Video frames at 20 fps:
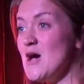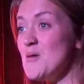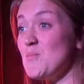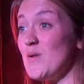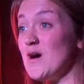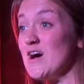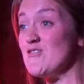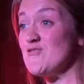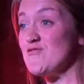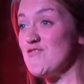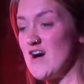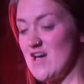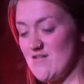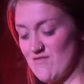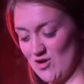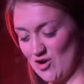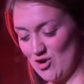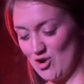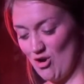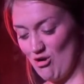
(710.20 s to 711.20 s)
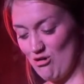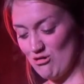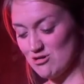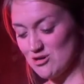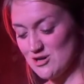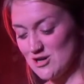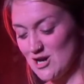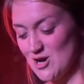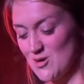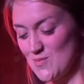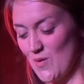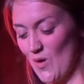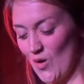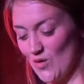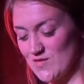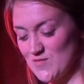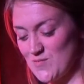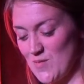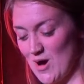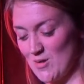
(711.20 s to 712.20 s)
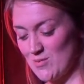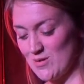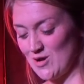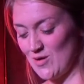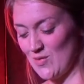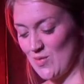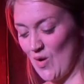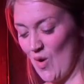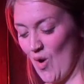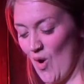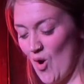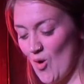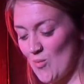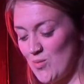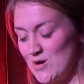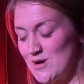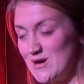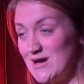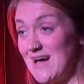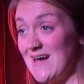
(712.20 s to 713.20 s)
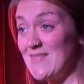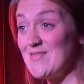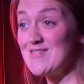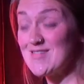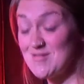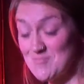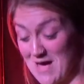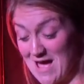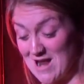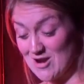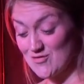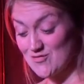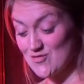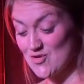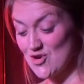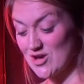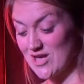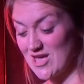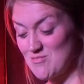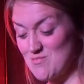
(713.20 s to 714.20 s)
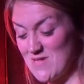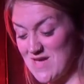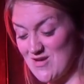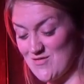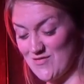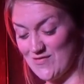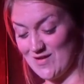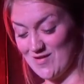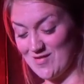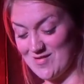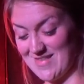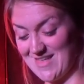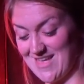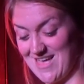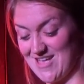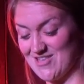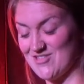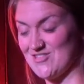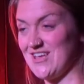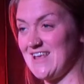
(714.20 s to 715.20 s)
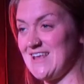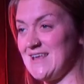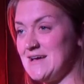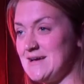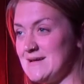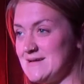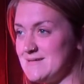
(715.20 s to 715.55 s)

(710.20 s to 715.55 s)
By 5 o'clock, pots bubble on the hob and the smell of cooking meat fills the kitchen.